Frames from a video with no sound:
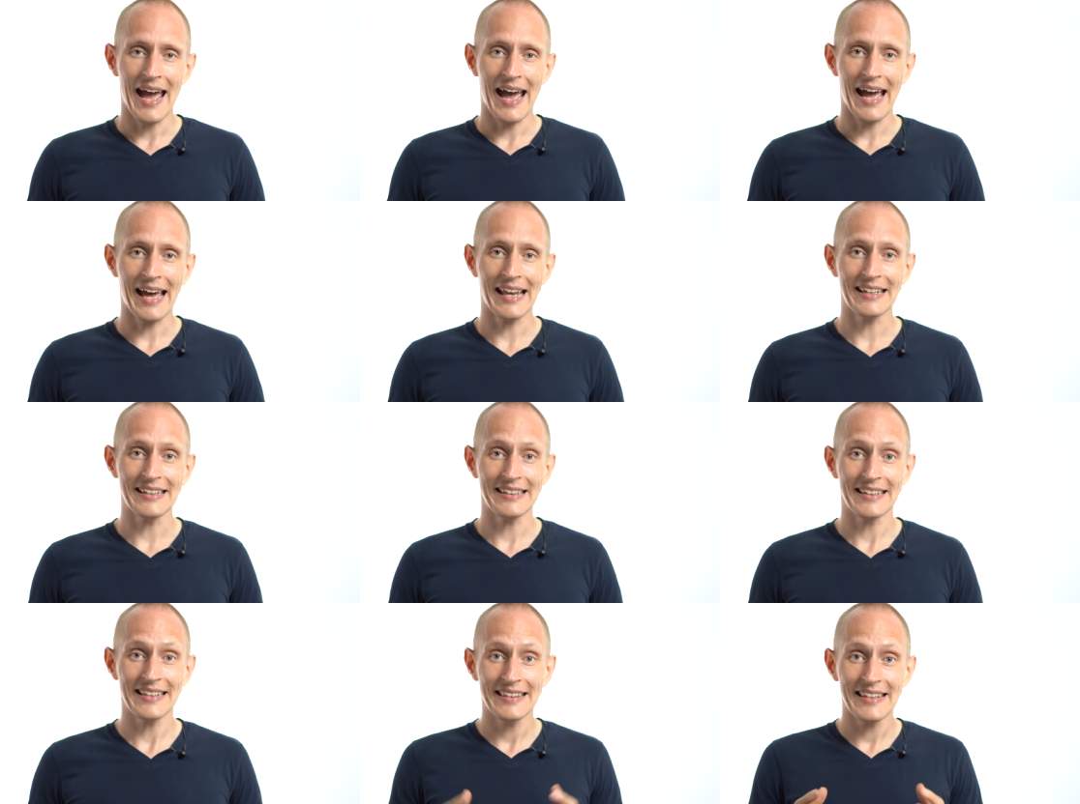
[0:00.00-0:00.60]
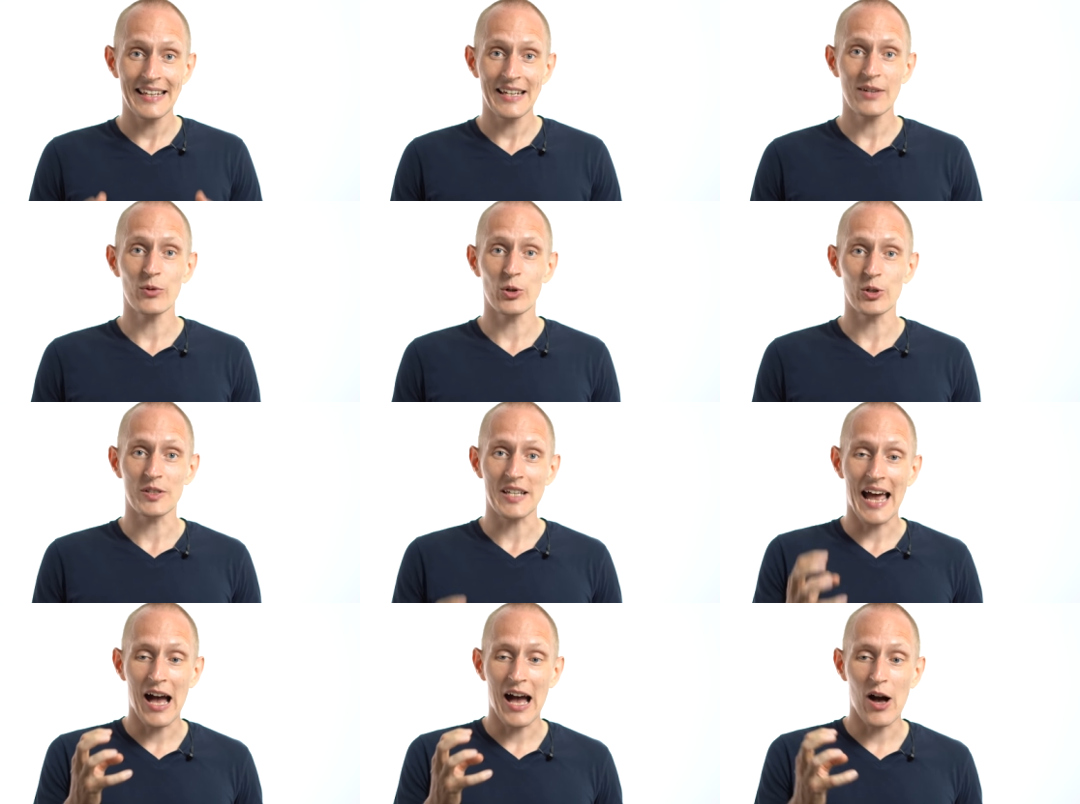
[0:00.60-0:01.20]
And the thing
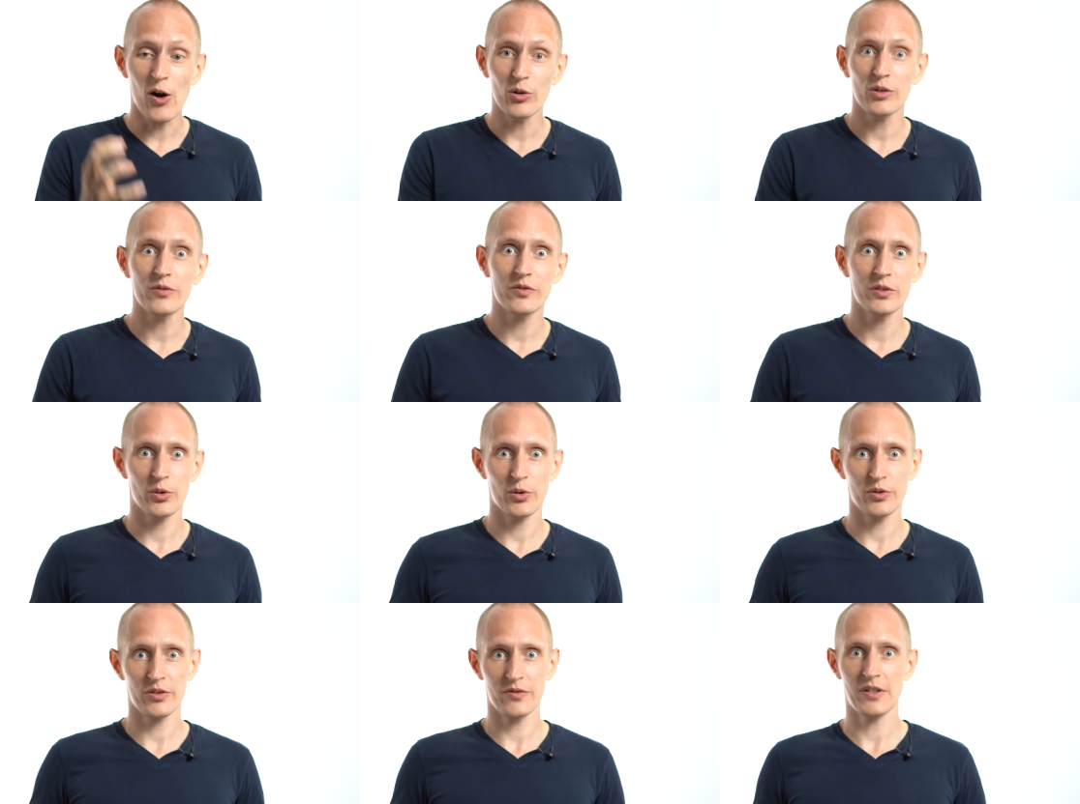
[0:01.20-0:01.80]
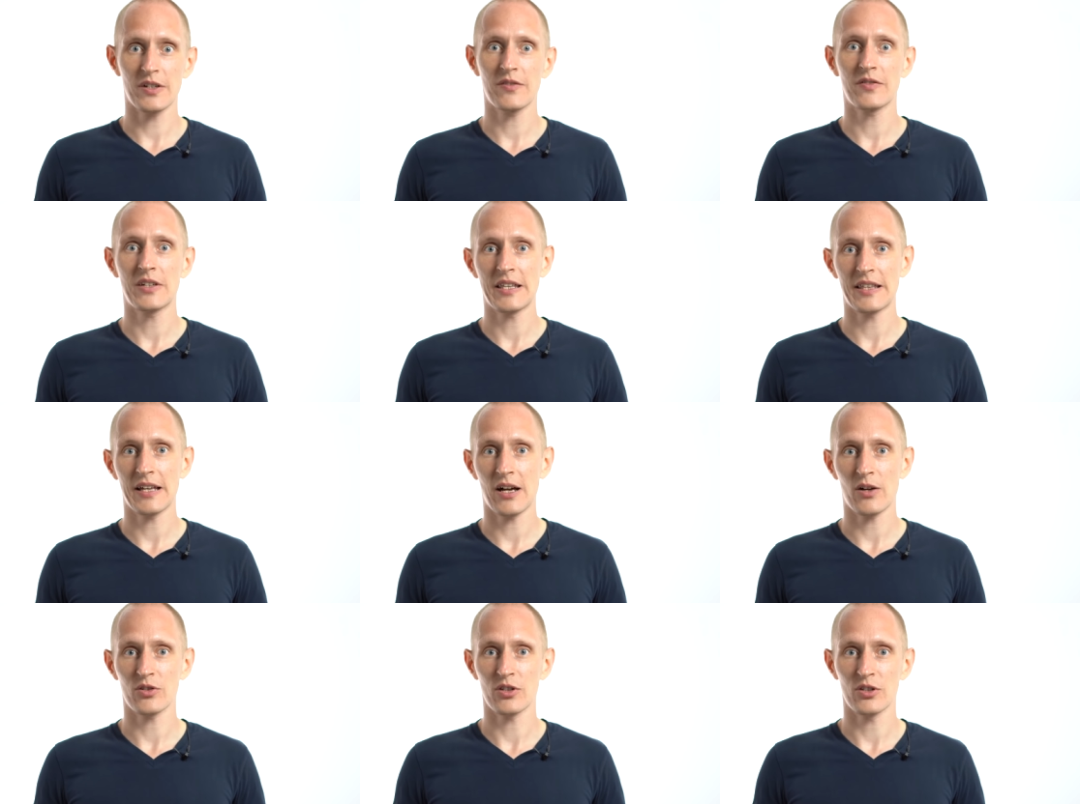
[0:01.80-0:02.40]
was, out of those
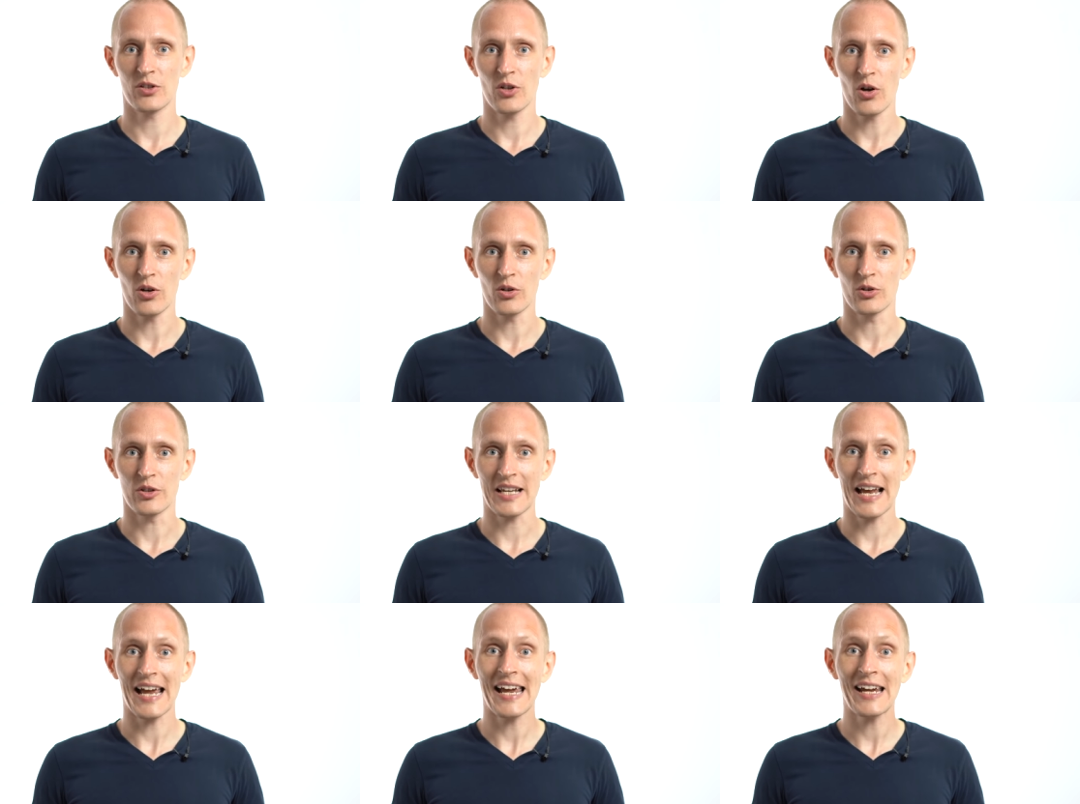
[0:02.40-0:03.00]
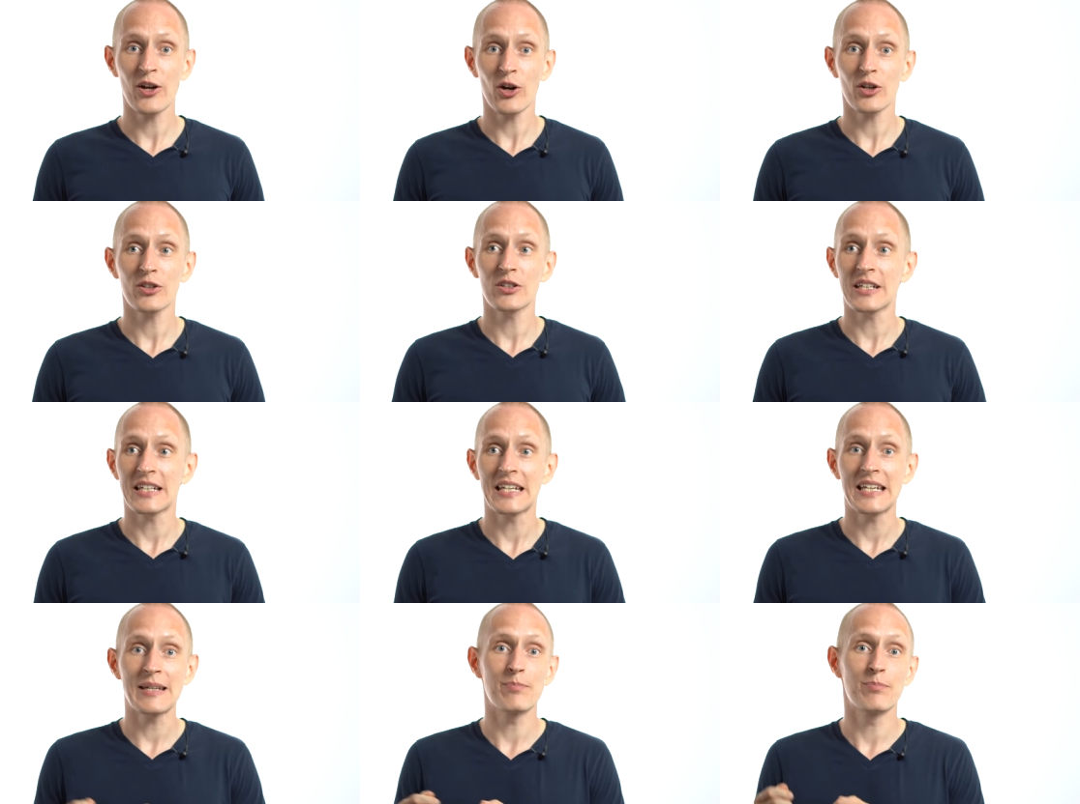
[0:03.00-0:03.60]
$50,000, I got to
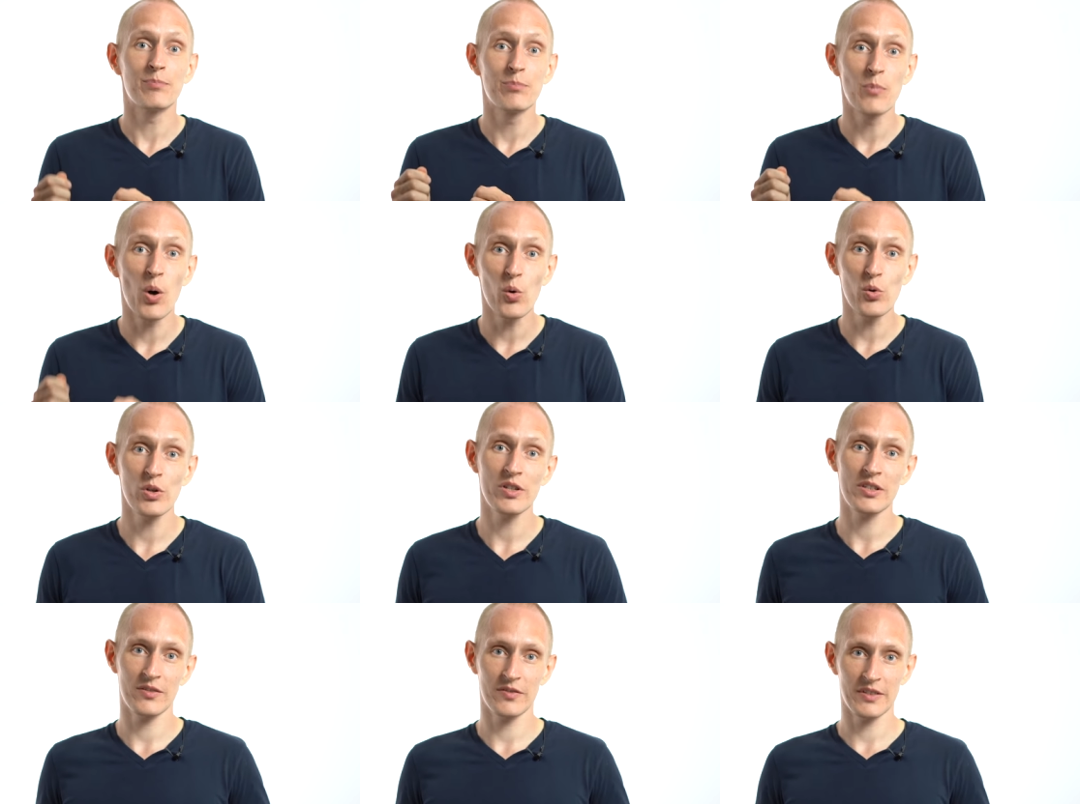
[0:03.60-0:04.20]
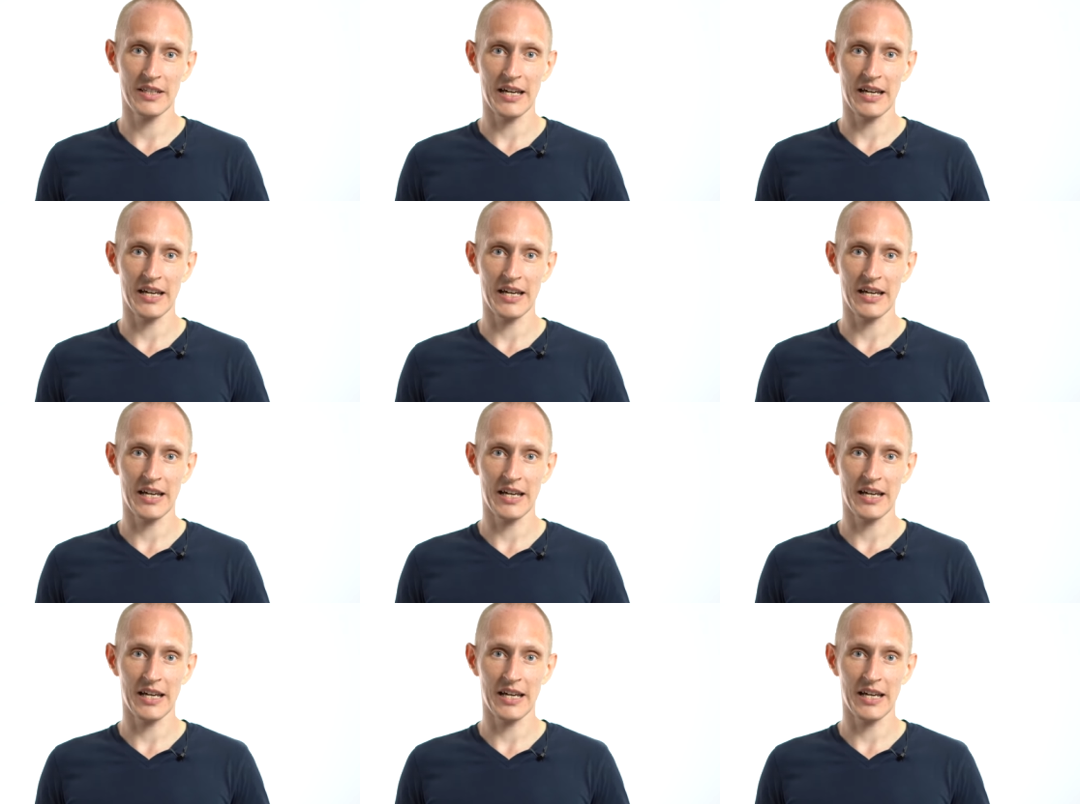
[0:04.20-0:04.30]
keep most of